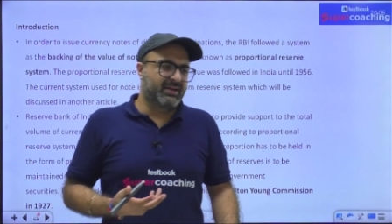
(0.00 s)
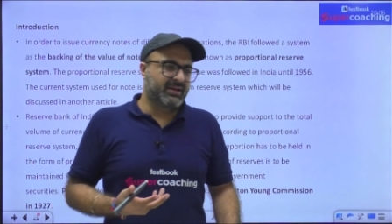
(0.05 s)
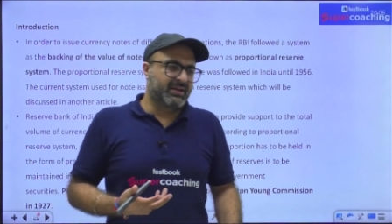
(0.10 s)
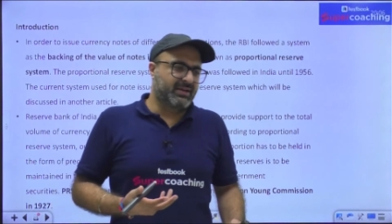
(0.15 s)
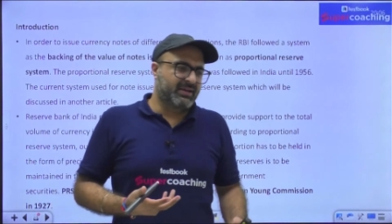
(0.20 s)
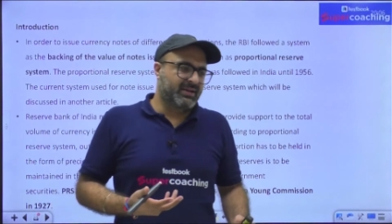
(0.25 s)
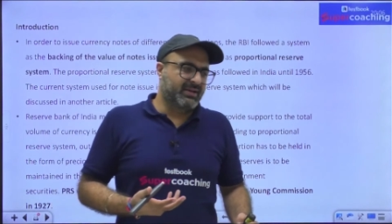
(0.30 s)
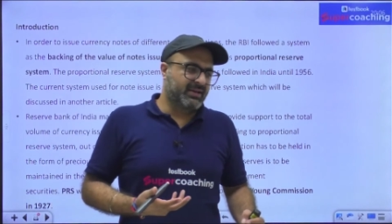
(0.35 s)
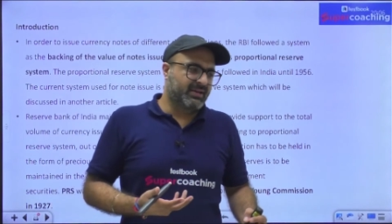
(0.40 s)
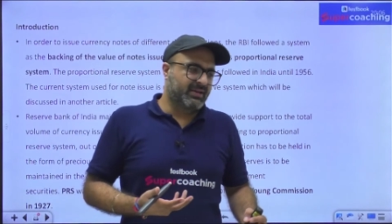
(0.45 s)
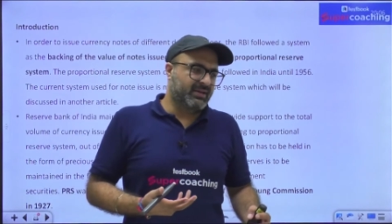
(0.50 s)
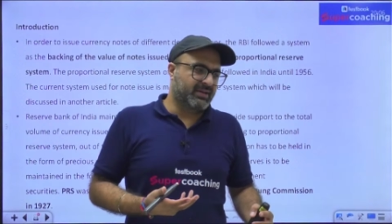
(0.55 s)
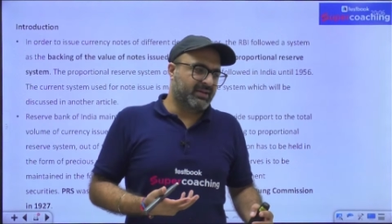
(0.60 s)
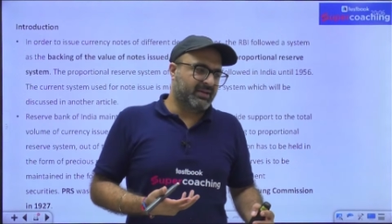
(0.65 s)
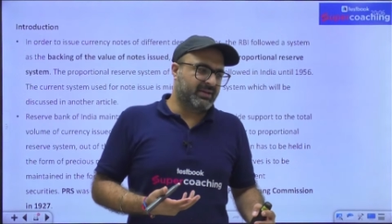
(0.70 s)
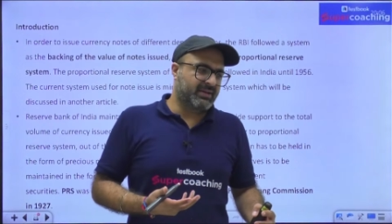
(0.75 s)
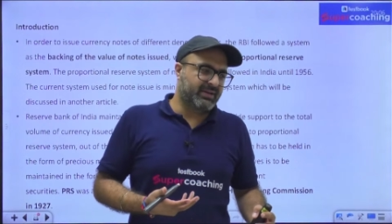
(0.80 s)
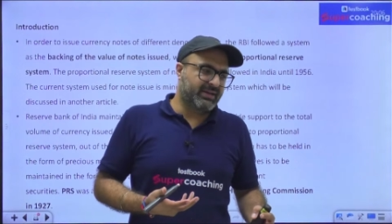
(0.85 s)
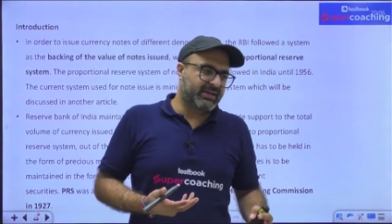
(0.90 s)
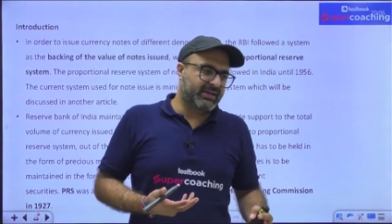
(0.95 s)

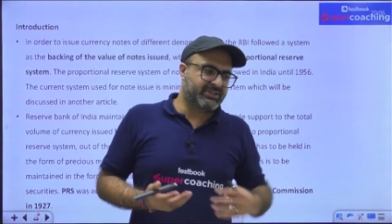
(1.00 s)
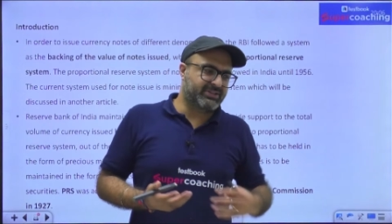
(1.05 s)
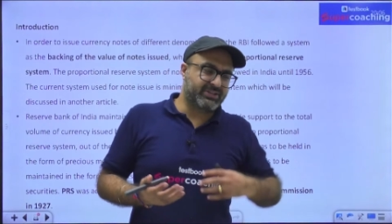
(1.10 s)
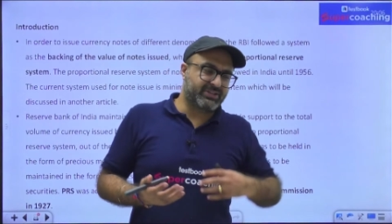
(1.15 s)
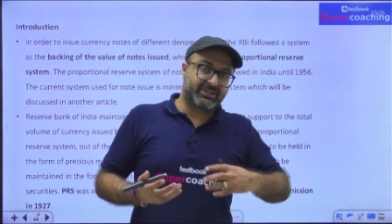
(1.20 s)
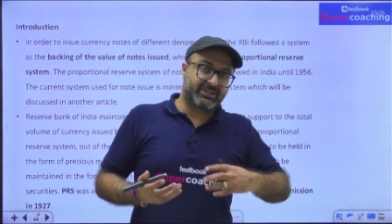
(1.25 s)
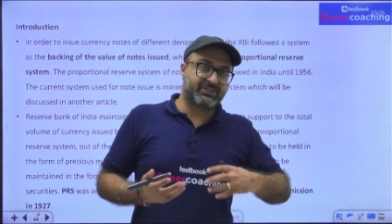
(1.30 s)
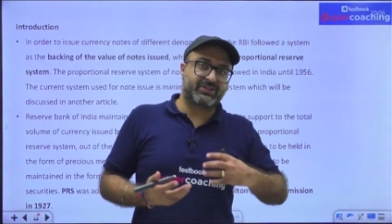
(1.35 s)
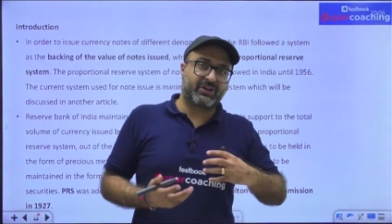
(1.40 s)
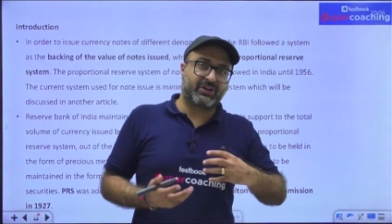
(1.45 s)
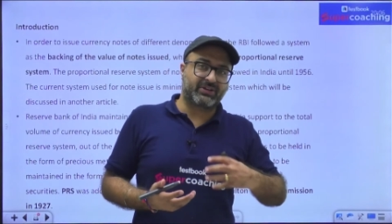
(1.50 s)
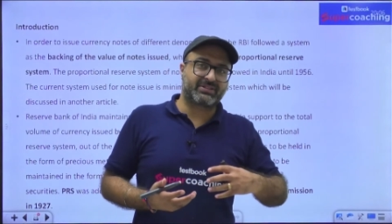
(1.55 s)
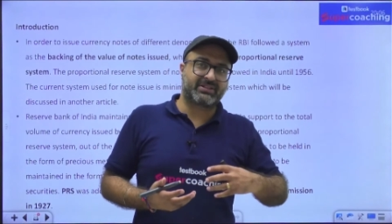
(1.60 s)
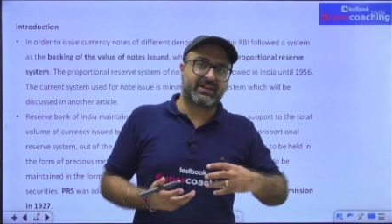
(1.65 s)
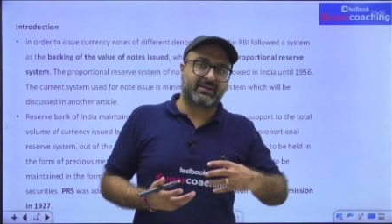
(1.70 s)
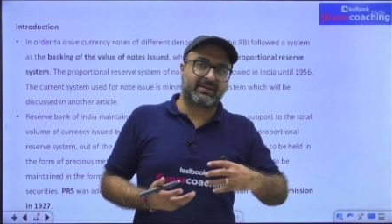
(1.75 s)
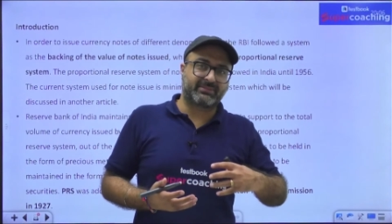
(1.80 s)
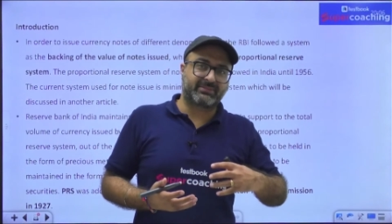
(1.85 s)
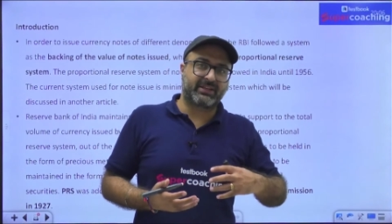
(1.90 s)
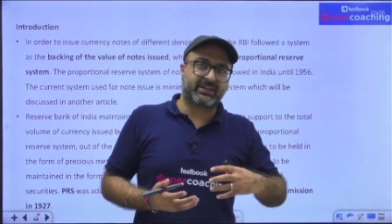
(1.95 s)
it is not something,
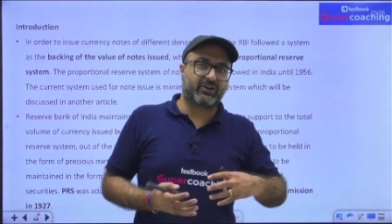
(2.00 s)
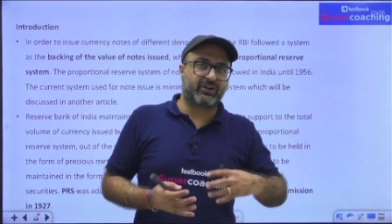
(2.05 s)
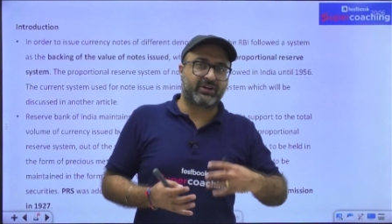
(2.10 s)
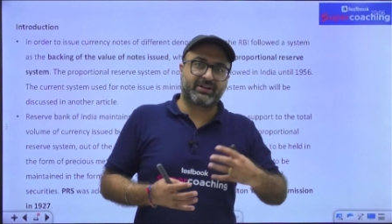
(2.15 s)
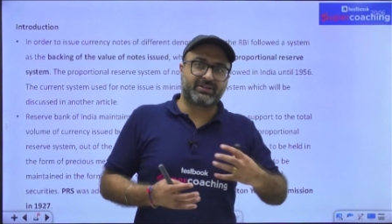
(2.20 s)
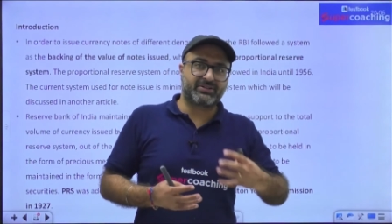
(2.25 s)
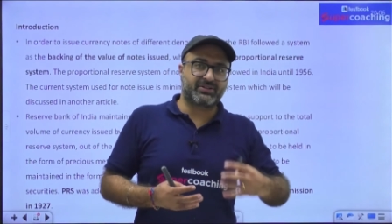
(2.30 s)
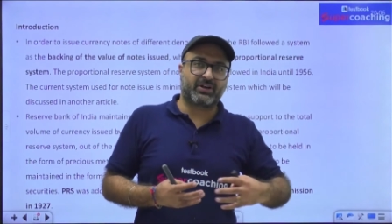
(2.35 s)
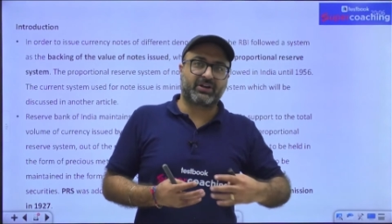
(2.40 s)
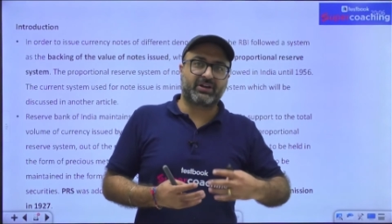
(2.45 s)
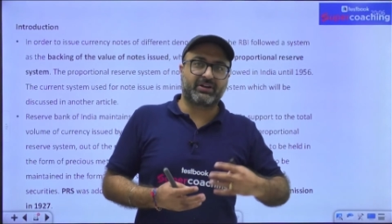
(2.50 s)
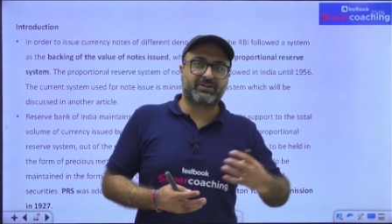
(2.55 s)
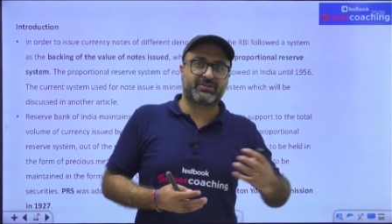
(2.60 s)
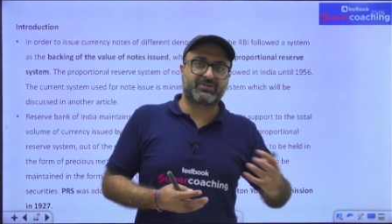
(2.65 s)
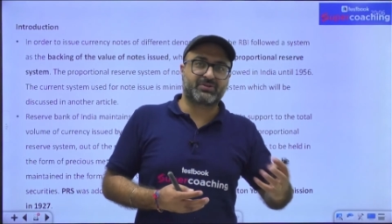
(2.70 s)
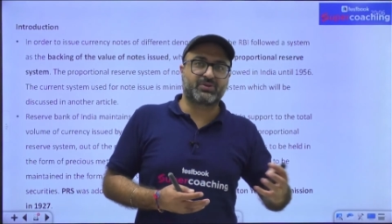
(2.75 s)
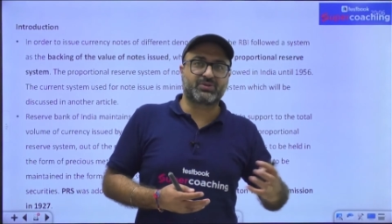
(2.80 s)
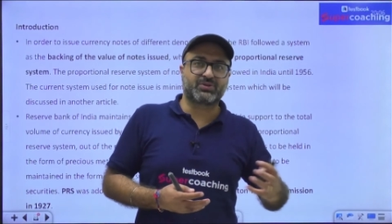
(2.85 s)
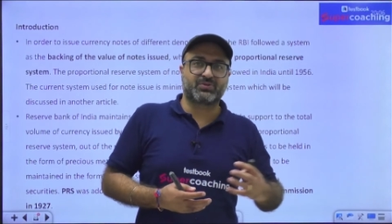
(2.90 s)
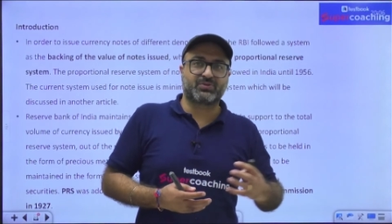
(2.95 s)
or it is not a resource which
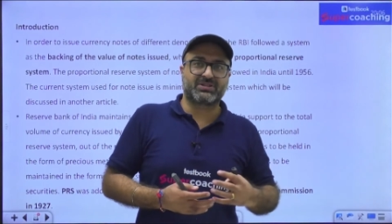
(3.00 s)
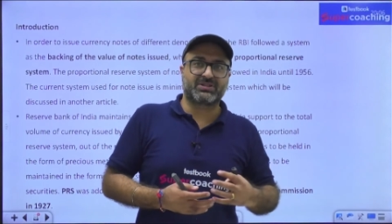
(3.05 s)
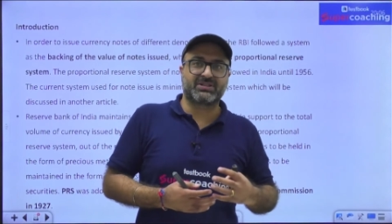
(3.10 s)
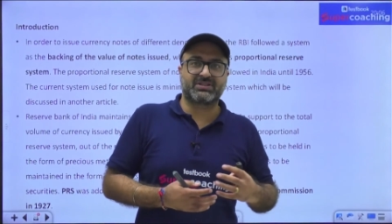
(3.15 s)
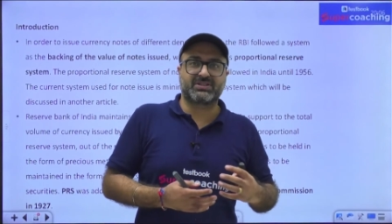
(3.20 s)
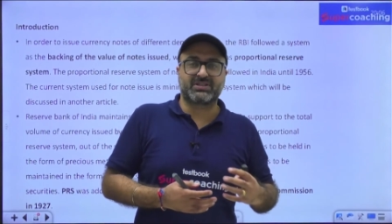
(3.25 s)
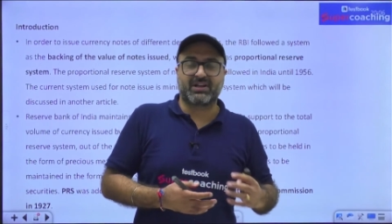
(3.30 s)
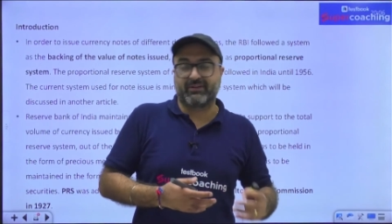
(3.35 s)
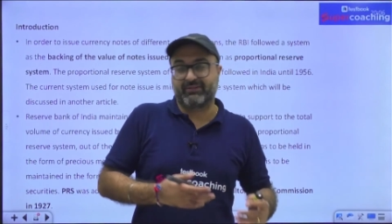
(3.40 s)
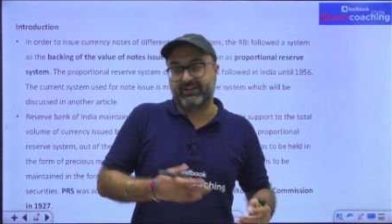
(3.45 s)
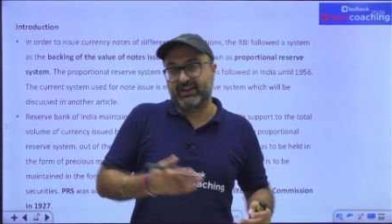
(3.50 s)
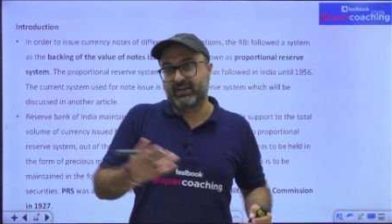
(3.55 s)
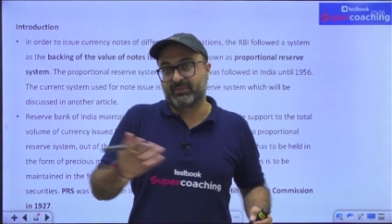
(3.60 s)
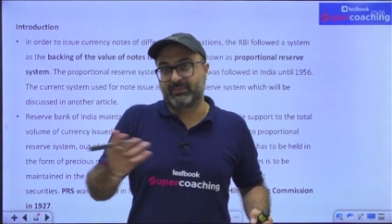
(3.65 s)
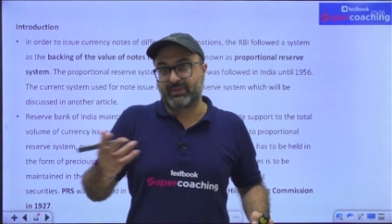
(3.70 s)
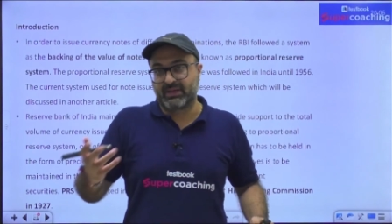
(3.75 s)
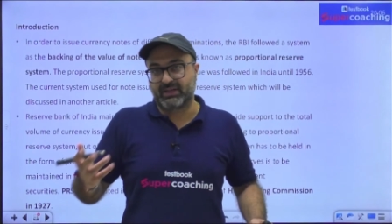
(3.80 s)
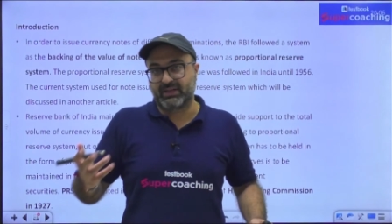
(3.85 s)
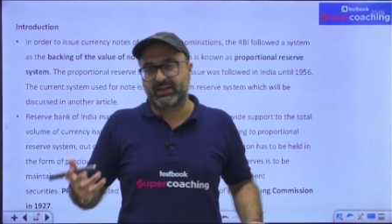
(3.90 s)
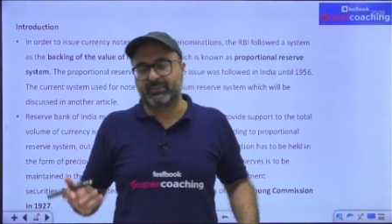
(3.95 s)
is available in
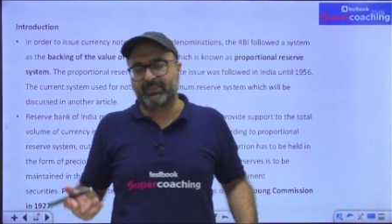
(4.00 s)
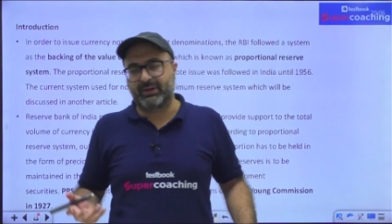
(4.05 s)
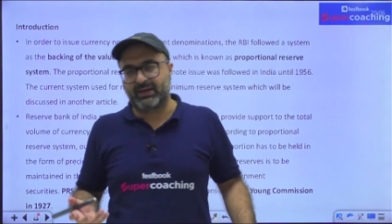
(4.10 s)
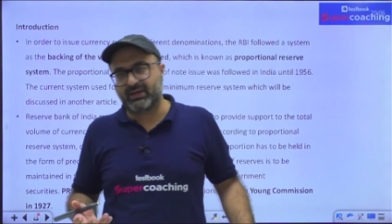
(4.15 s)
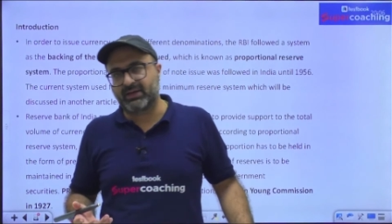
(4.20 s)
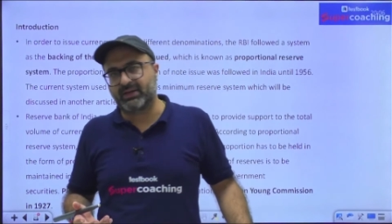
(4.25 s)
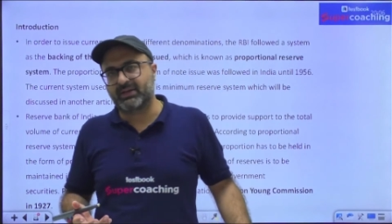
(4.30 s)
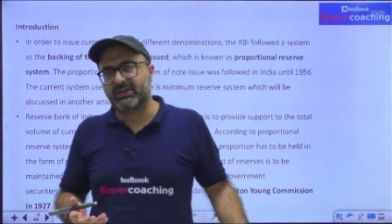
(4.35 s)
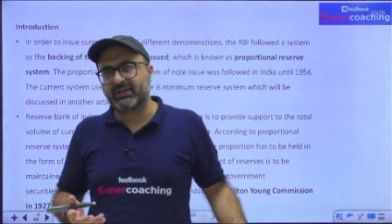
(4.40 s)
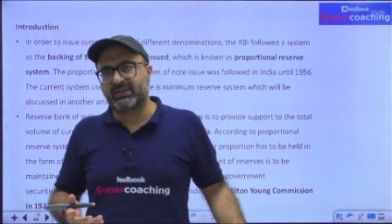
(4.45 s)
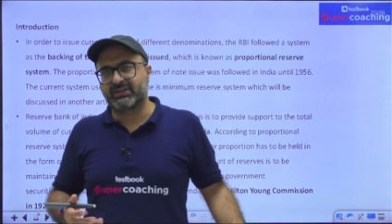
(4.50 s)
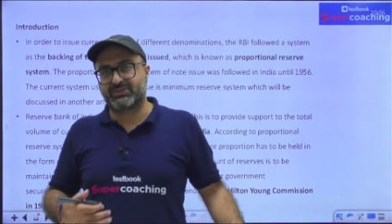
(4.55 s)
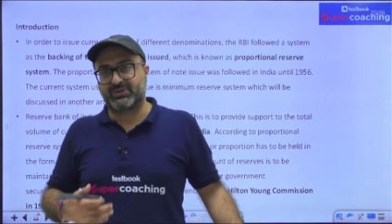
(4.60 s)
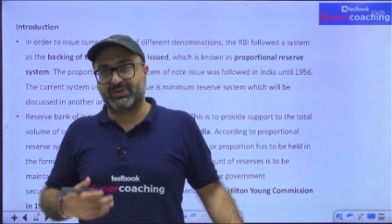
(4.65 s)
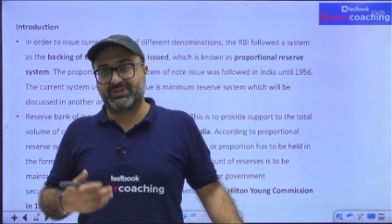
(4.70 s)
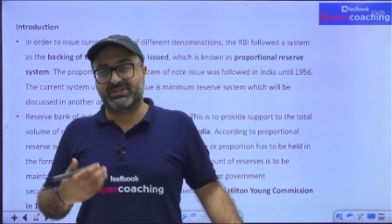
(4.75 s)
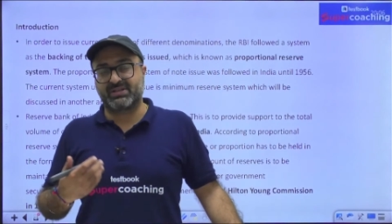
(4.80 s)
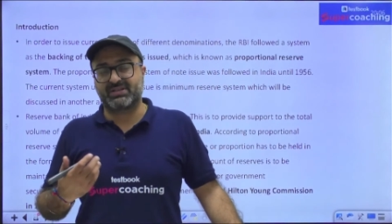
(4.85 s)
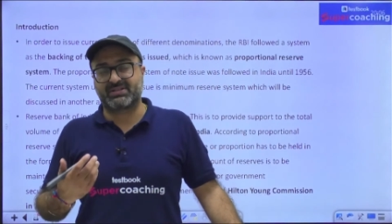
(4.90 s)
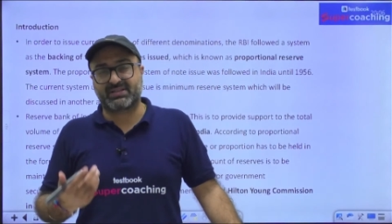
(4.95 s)
abundant, so it's a
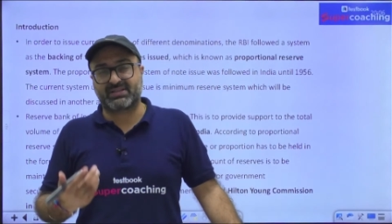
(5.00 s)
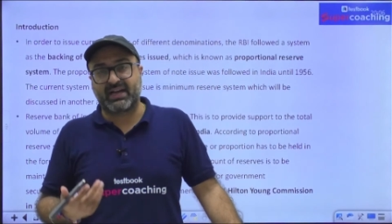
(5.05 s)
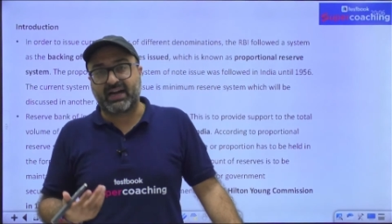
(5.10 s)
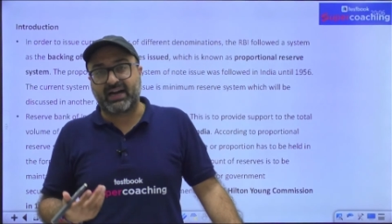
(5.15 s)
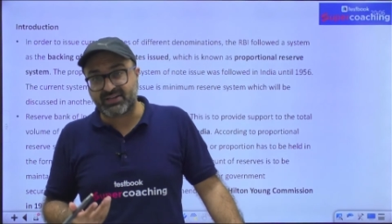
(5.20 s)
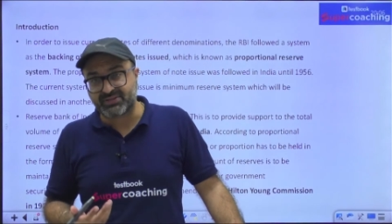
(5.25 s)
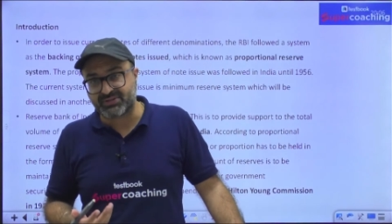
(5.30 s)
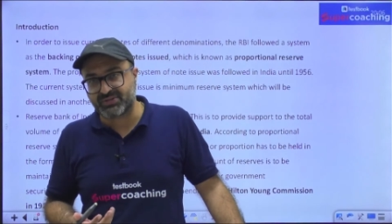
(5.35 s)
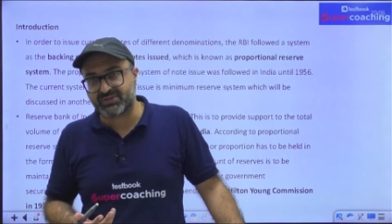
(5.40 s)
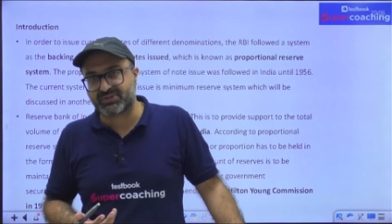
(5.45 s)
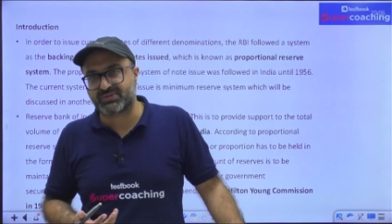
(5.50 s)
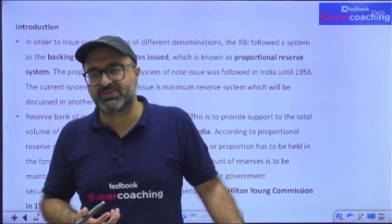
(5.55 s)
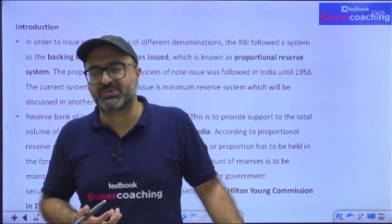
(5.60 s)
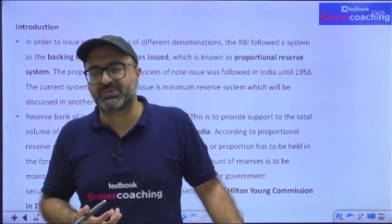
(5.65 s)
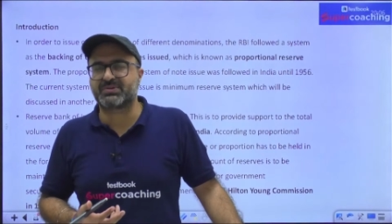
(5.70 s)
scarce resource,